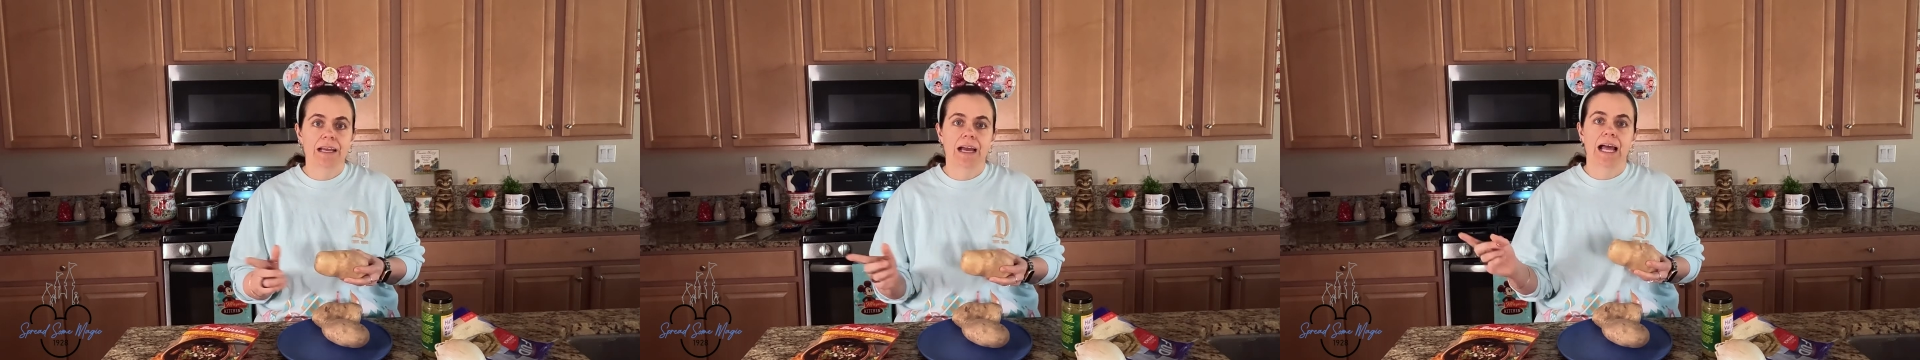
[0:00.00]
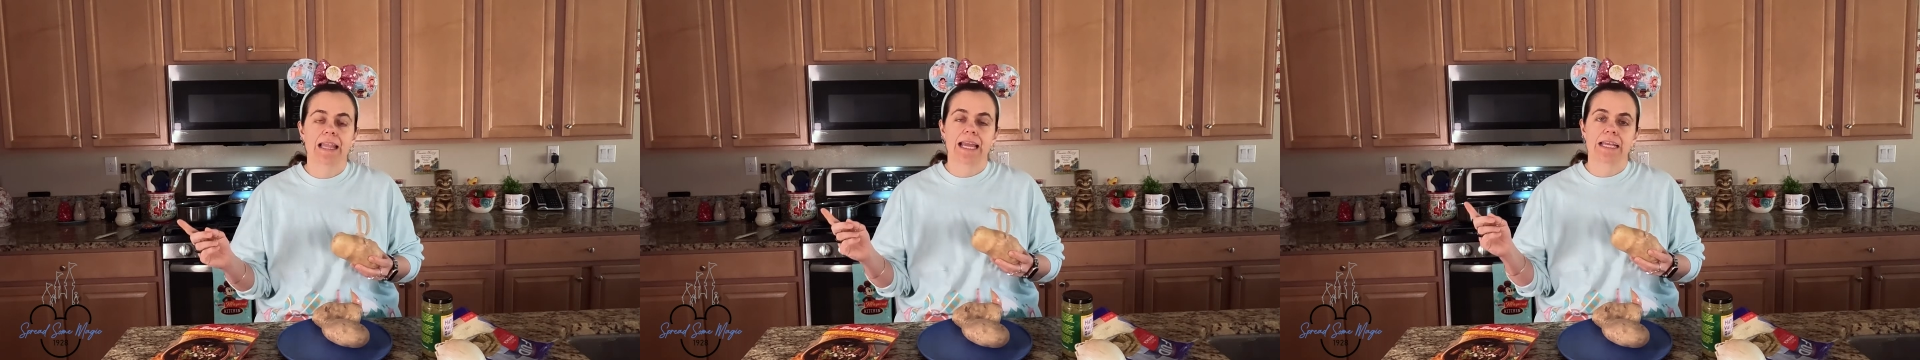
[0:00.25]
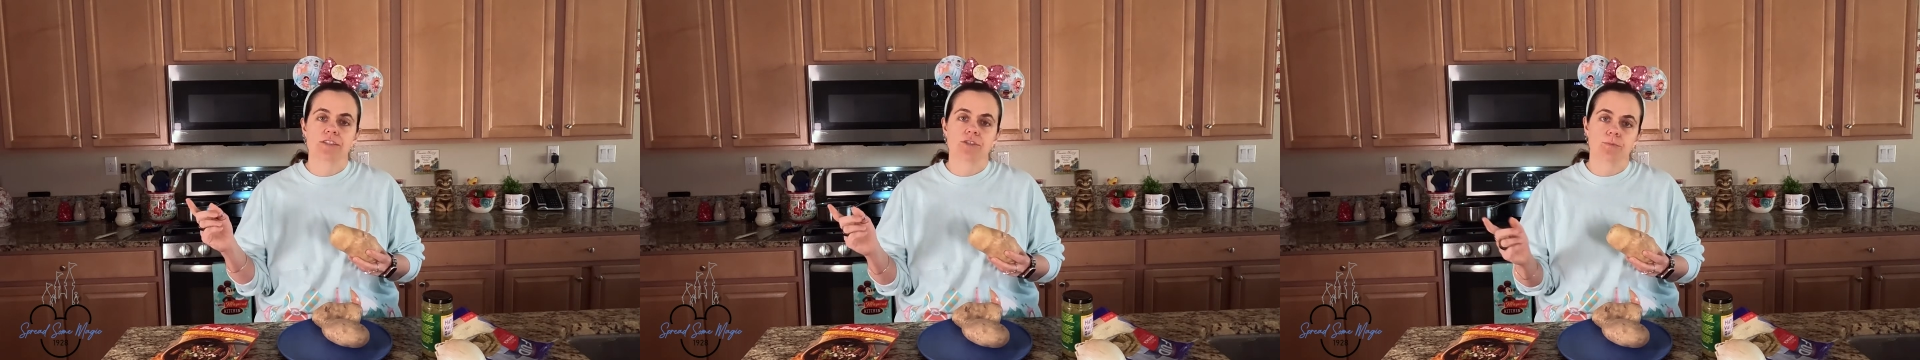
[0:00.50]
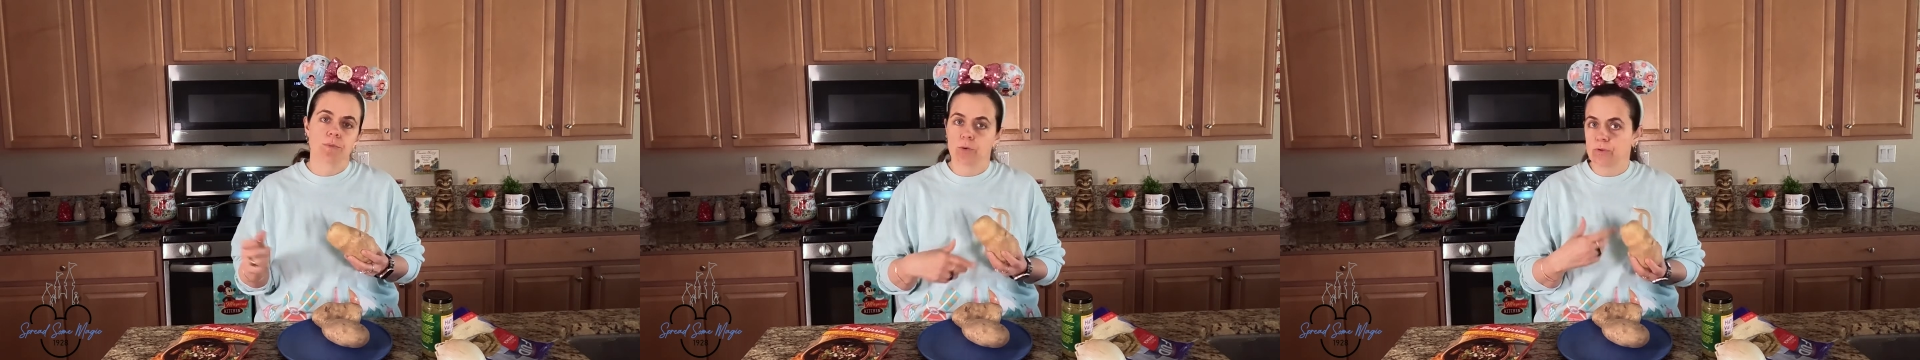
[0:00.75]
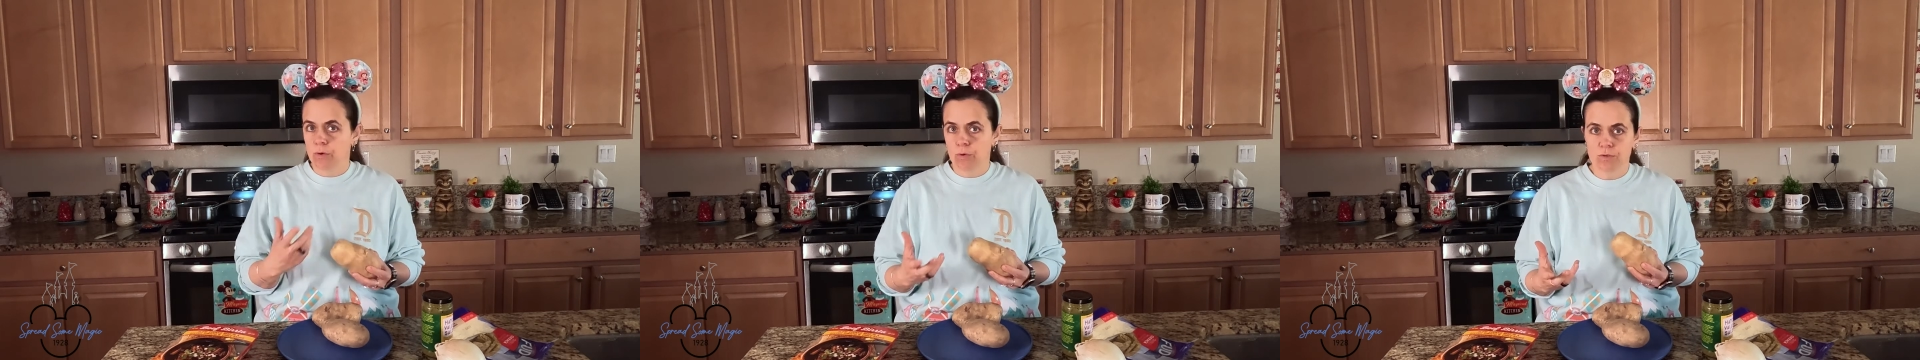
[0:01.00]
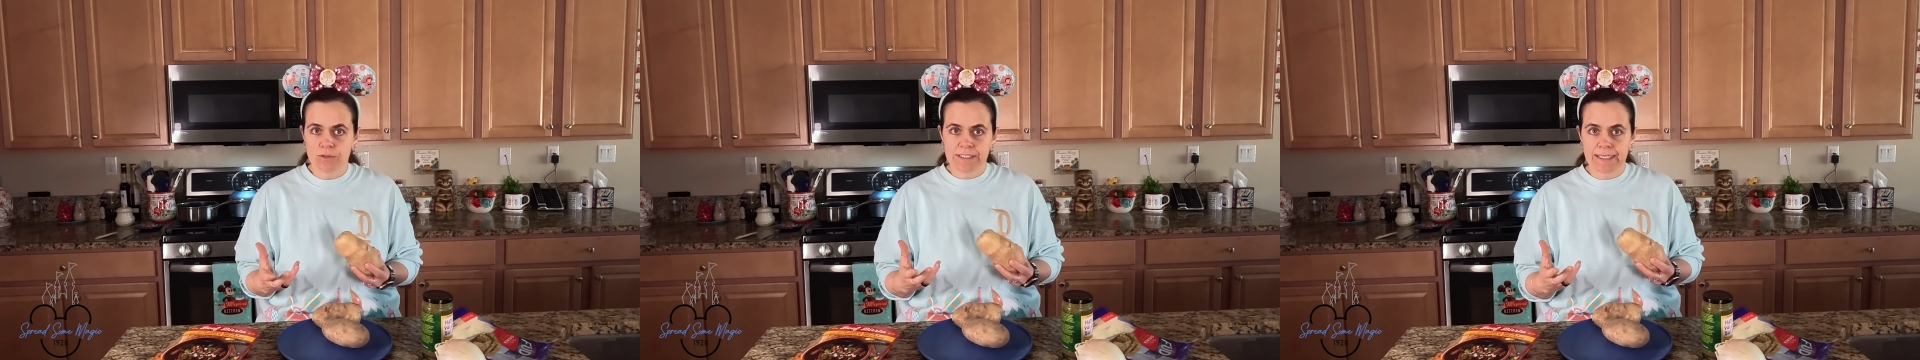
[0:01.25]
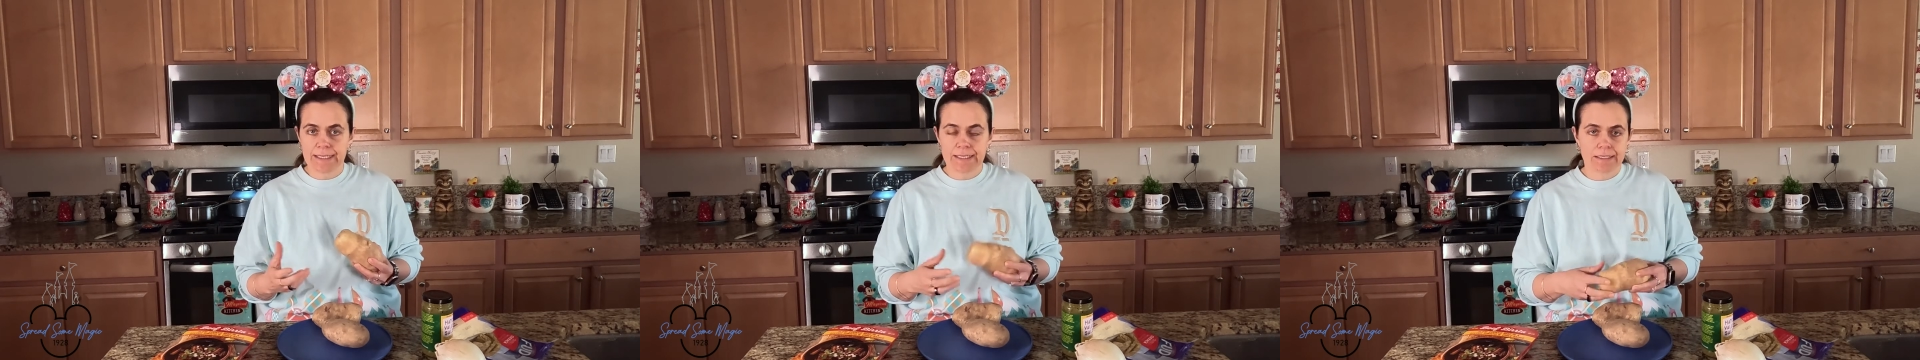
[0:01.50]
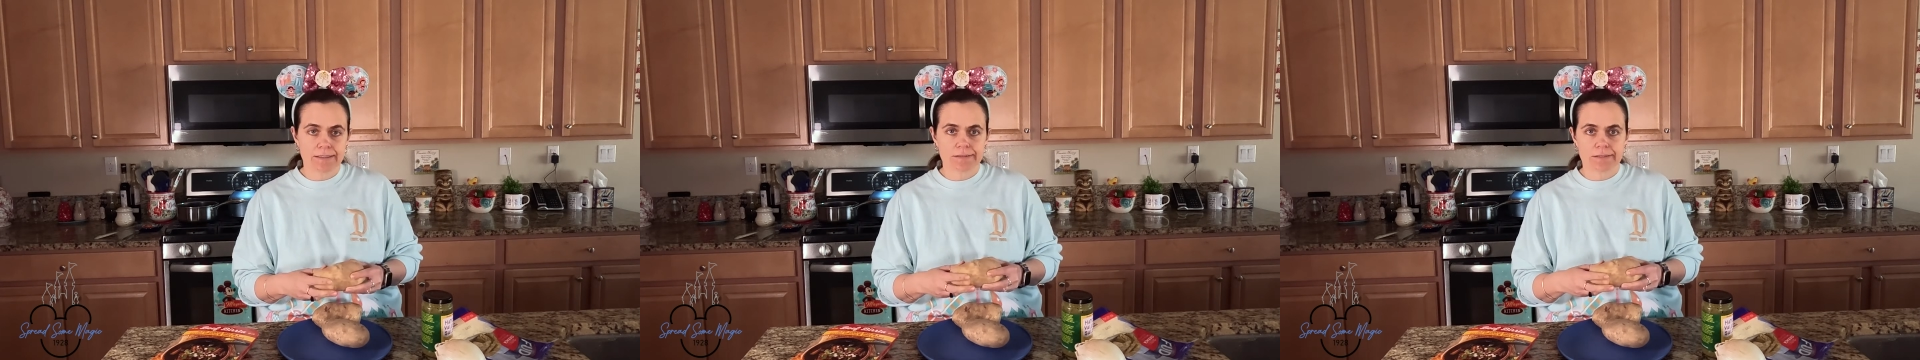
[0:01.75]
I like to poke the holes in it
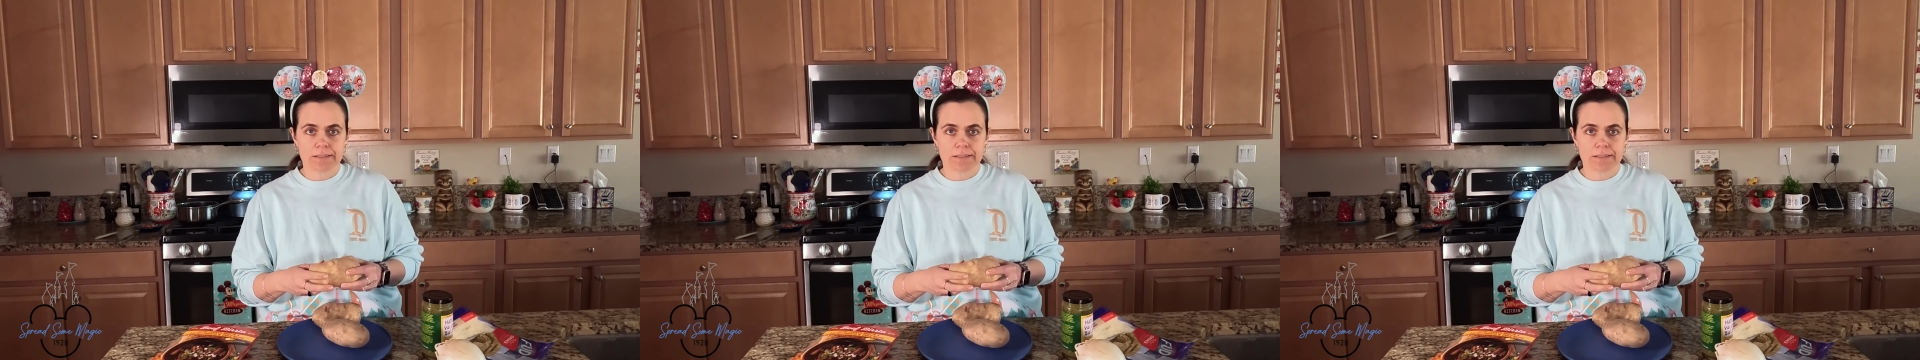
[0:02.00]
because